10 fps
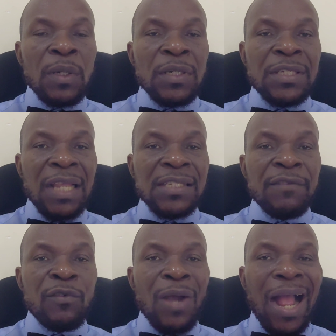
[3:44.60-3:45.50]
These are
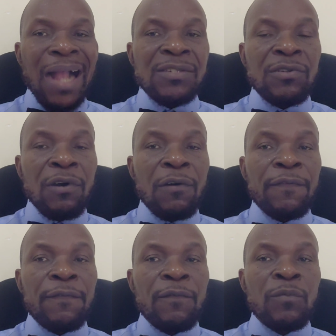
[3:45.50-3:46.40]
civil acts
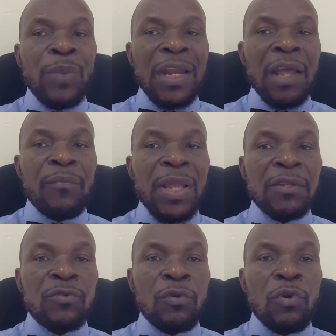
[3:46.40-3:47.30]
of
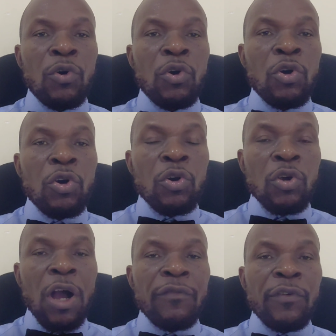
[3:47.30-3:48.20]
parliament
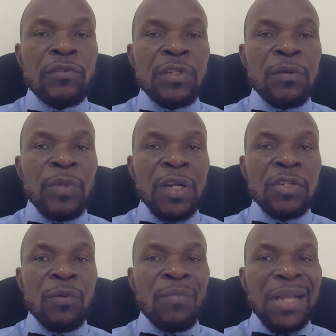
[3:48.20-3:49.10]
govern
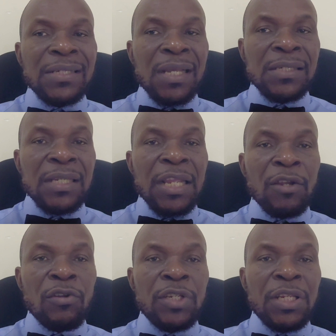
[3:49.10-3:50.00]
immigration matters,
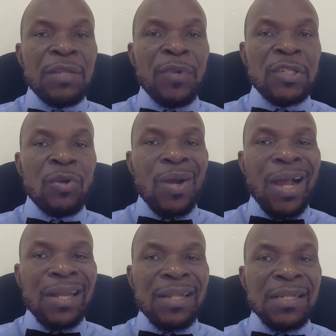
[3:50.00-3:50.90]
including Immigration
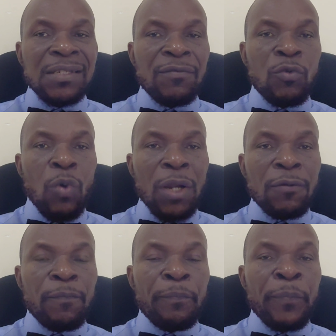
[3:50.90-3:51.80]
Act
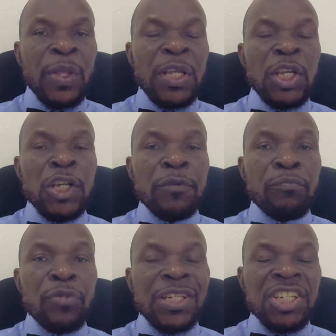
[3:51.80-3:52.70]
1971,
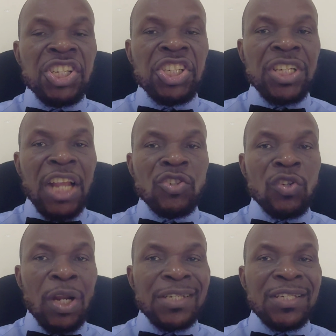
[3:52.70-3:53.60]
British
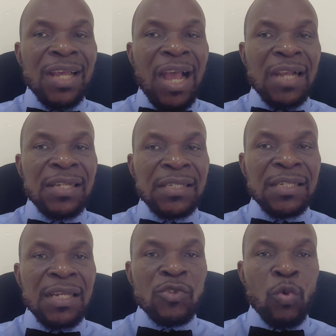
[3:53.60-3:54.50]
Nationality Act
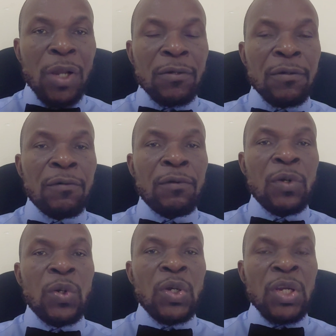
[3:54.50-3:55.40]
1981,
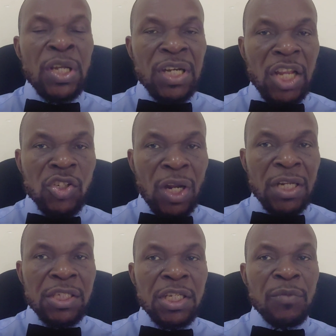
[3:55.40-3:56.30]

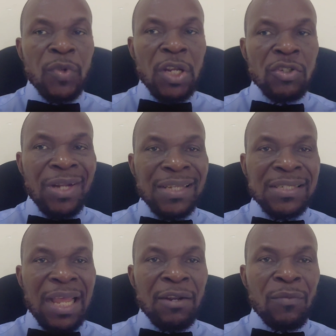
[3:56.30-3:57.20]
Nationality Immigration
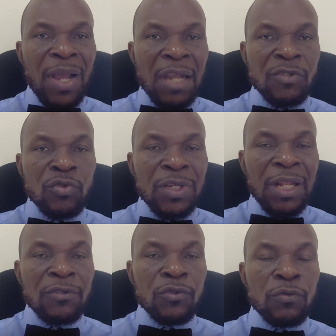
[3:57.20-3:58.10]
Asylum Act
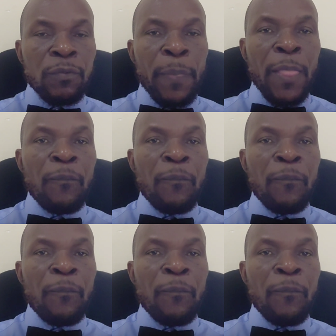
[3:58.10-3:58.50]
2002,